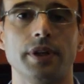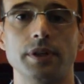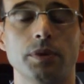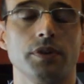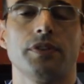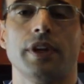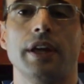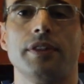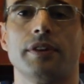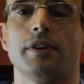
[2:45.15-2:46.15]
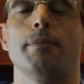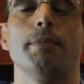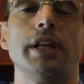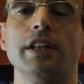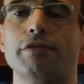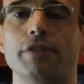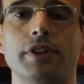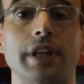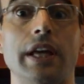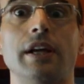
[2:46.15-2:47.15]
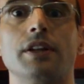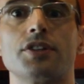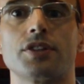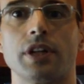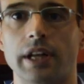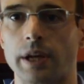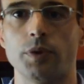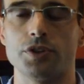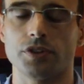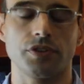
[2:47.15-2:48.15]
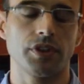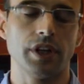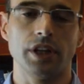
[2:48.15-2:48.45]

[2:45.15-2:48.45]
You won't say there are many different English languages.